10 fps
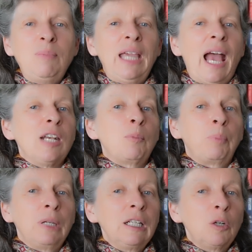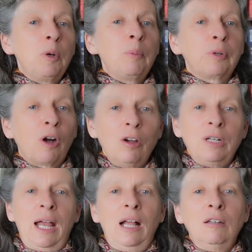be an applicable
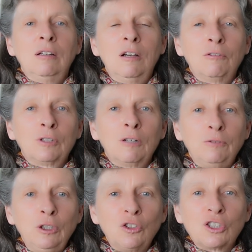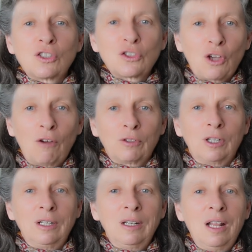pronoun for a future
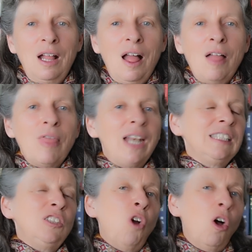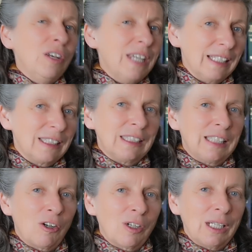sovereign that is not
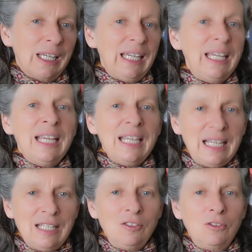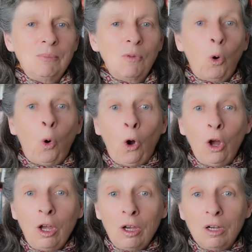necessarily his or
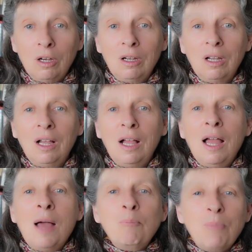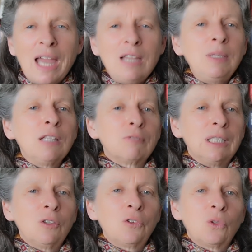her may be the
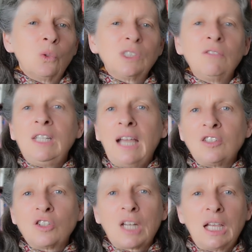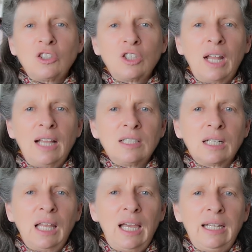real source of the agitation and
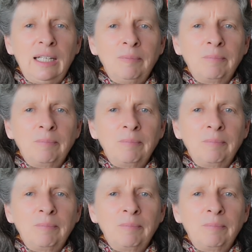delay.